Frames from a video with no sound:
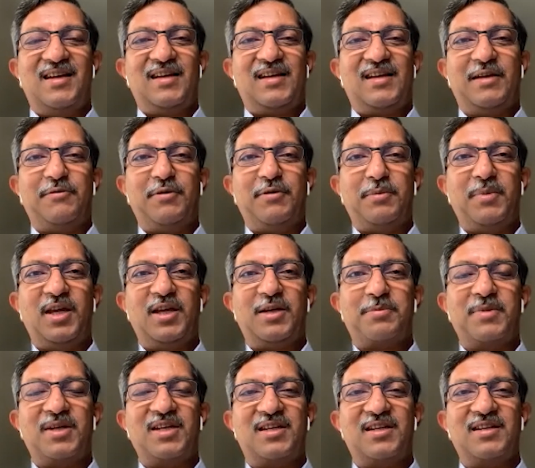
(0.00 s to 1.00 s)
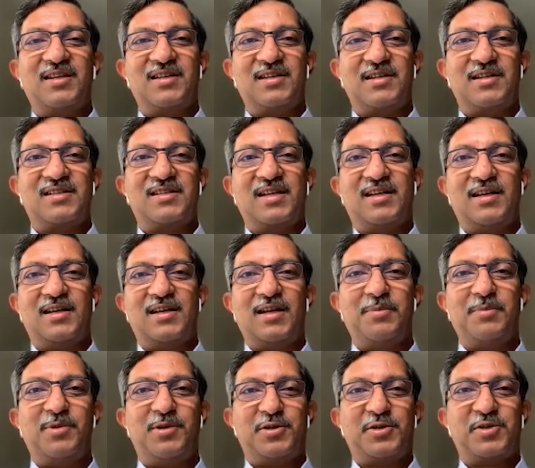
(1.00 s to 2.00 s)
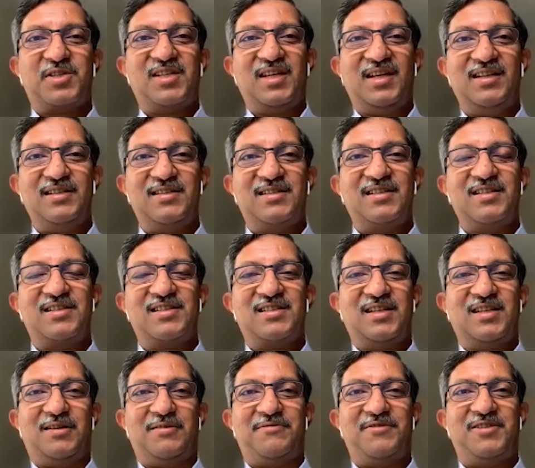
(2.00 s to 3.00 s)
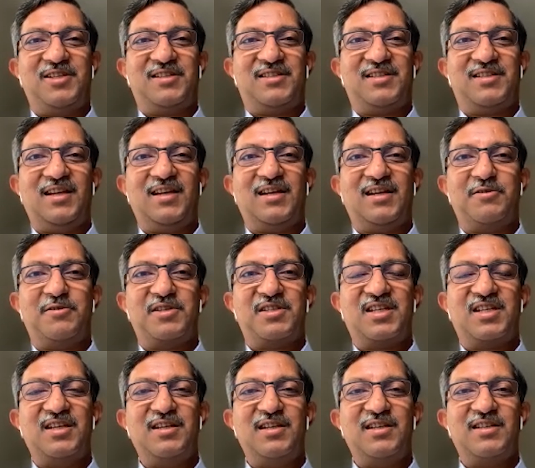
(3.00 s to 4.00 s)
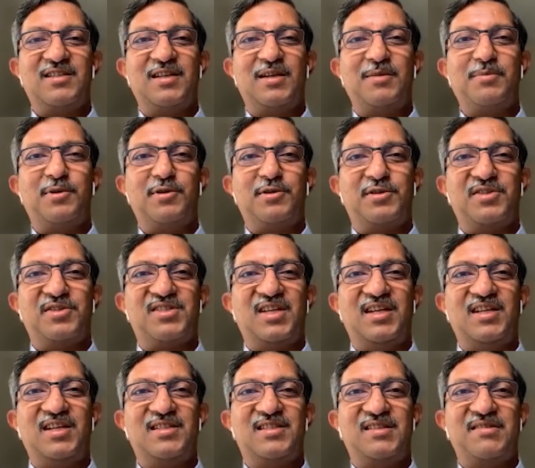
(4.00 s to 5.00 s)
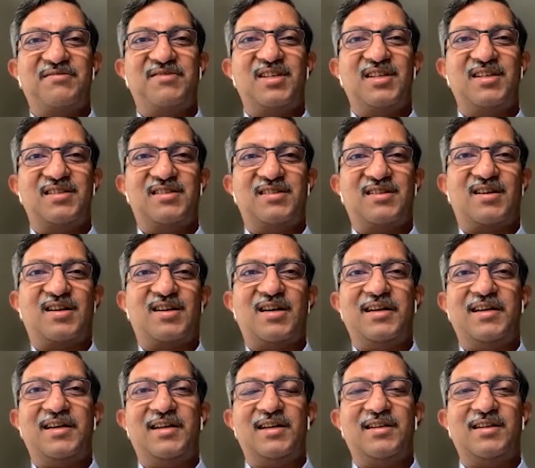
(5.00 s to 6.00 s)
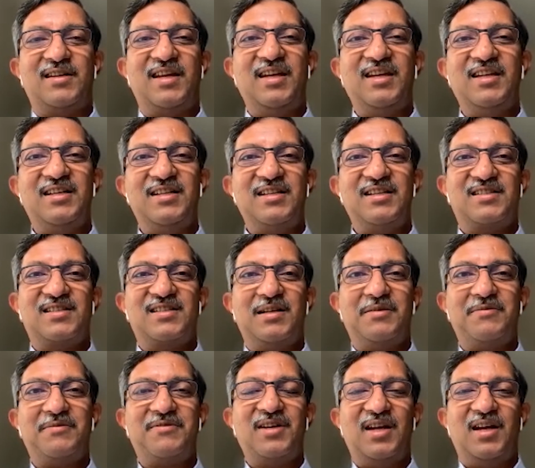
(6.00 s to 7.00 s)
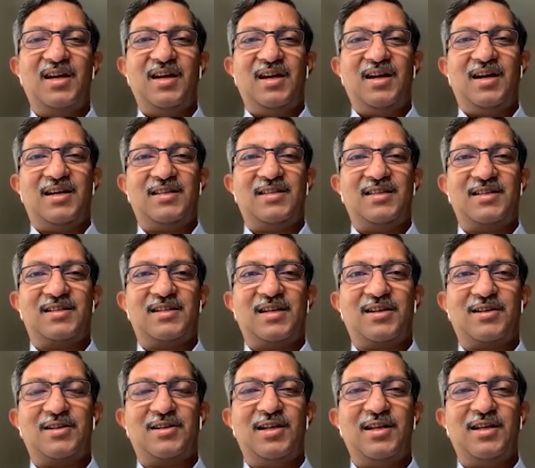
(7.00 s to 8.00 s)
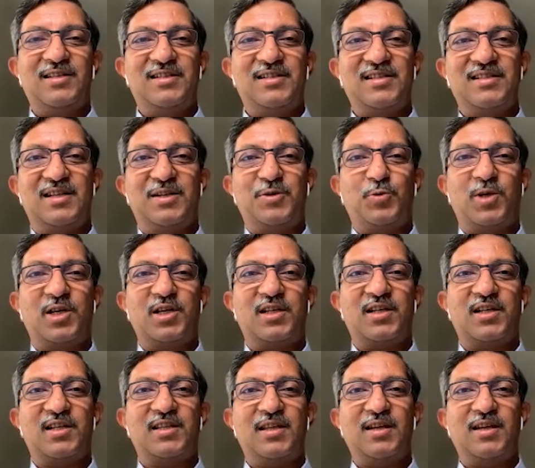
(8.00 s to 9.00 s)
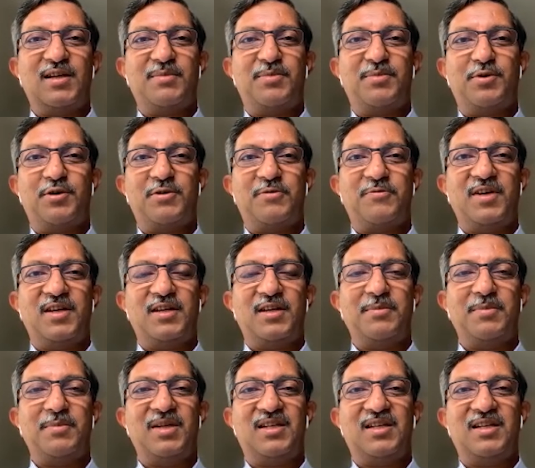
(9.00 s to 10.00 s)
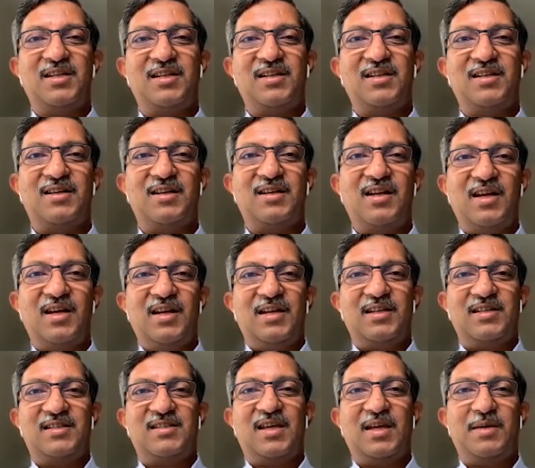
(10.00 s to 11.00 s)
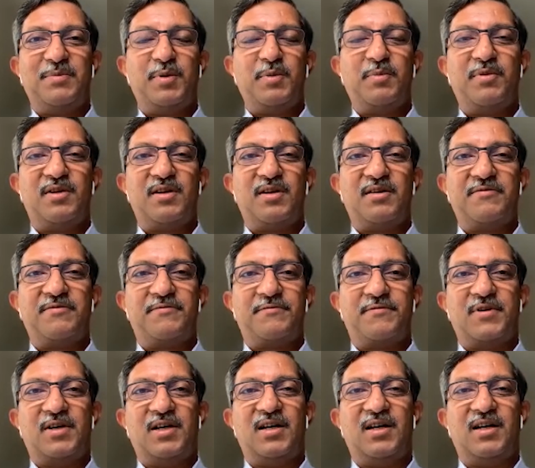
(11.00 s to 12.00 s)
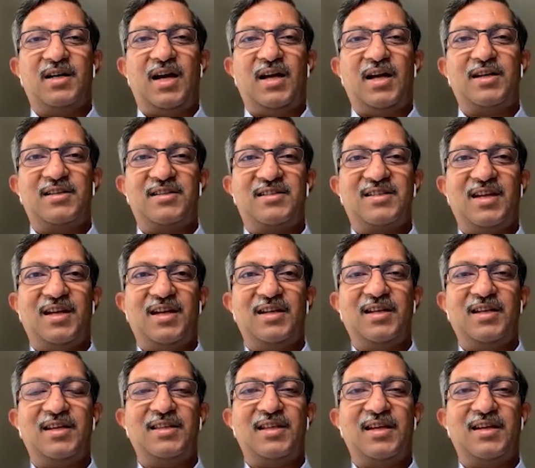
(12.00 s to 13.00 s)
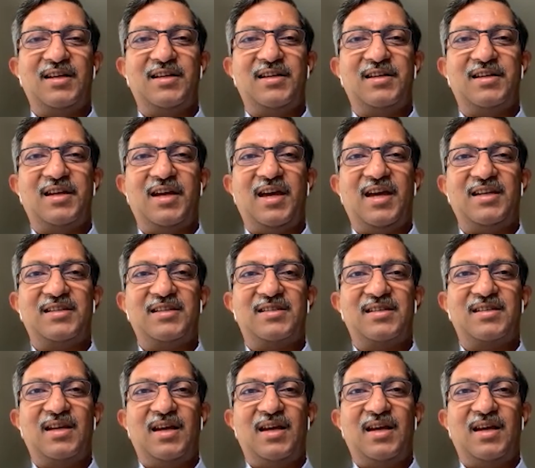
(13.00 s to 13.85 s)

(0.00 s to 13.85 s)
Can we make materials that are able to sense itself, just like our skin is able to sense if there is a cut and heal itself? Are there technologies that one can think about where the material is capable of understanding that it has